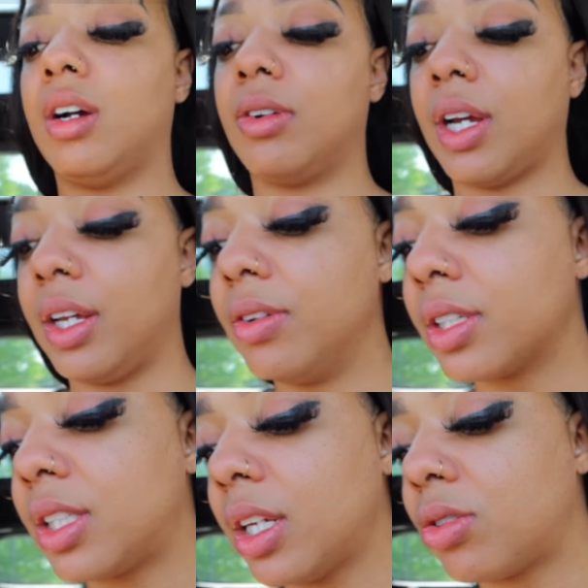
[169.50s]
Okay, you can
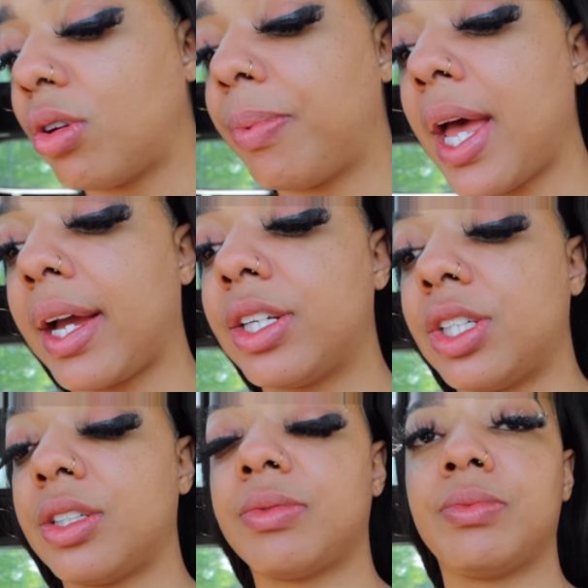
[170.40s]
see it through the
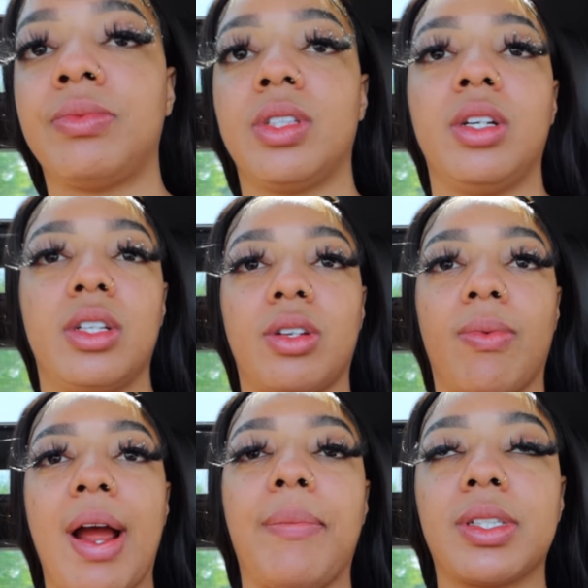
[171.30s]
packaging. The
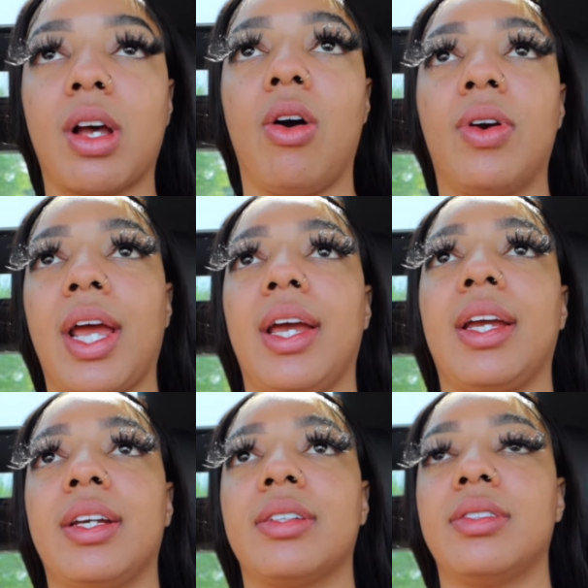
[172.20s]
wrap was
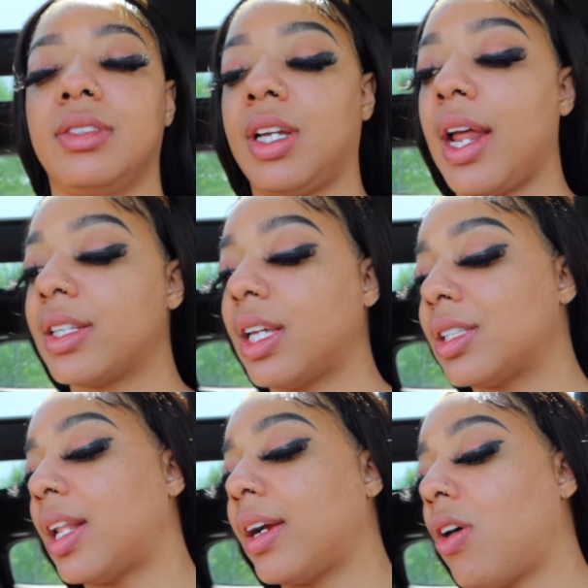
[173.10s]
okay. Kinda tastes
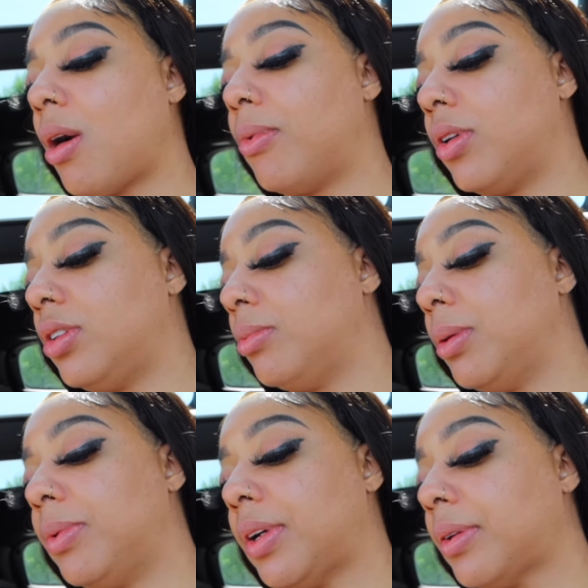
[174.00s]
like cardboard a little
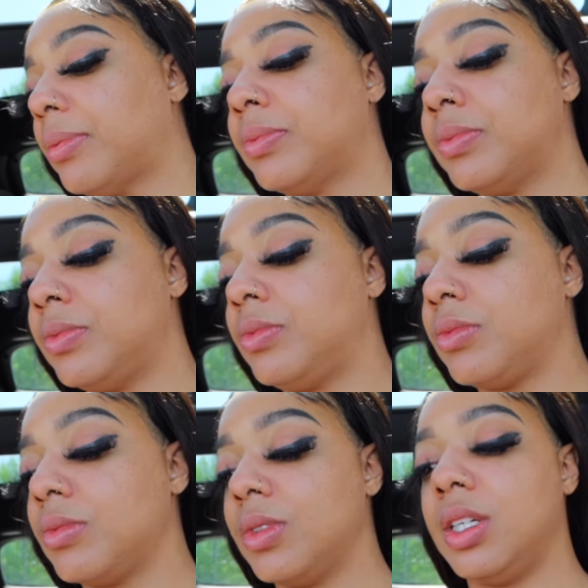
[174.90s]
bit, but
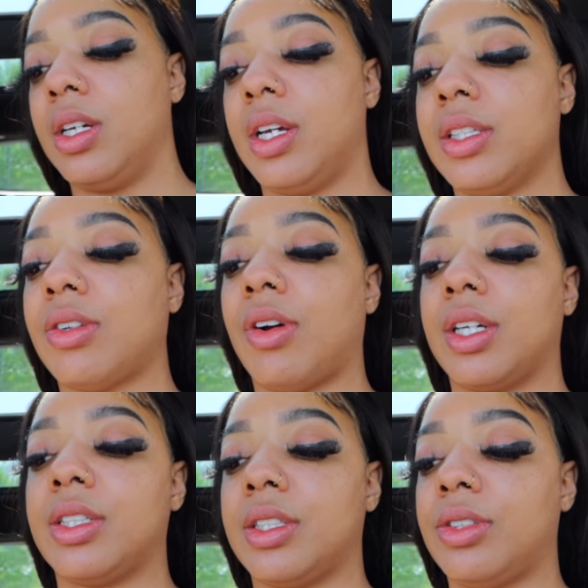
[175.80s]
it's all
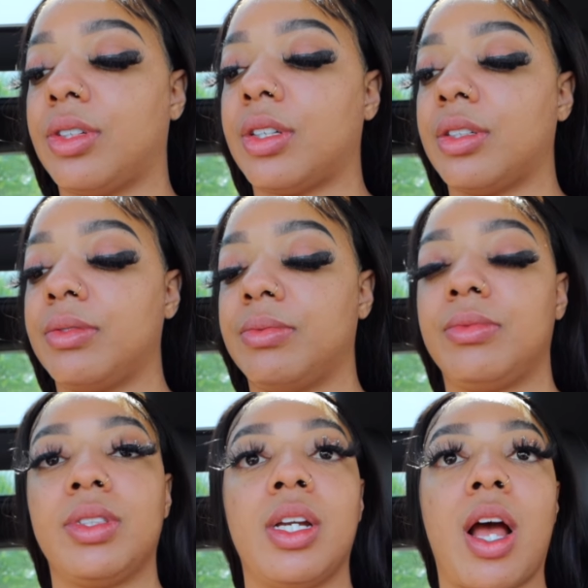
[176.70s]
good, y'all.
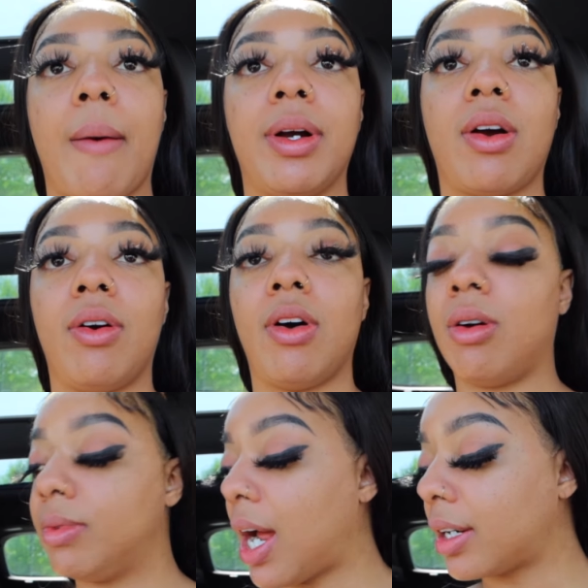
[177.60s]
I'ma go
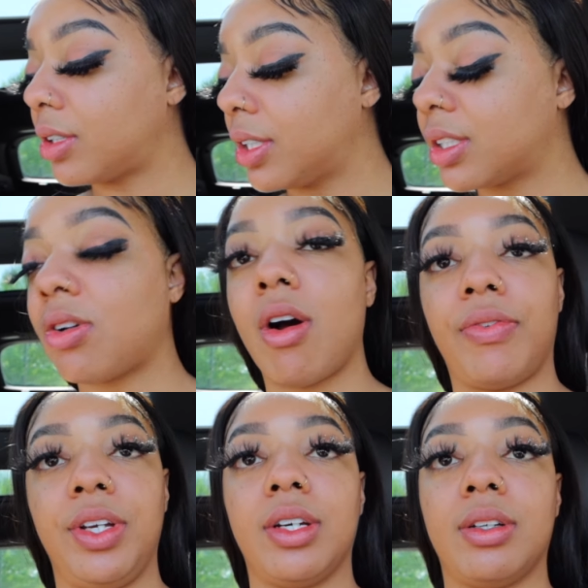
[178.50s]
home, doctor this
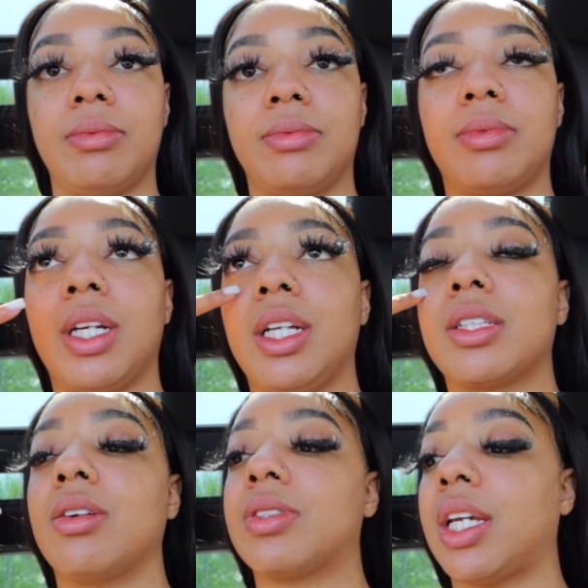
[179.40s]
coffee up, and it's
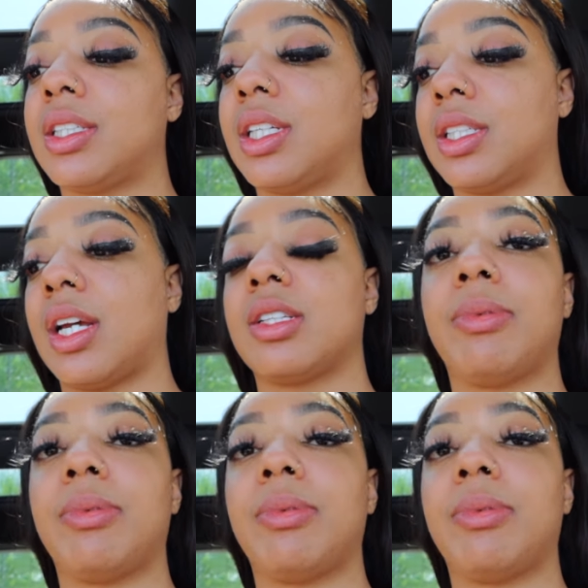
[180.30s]
gonna taste 10 times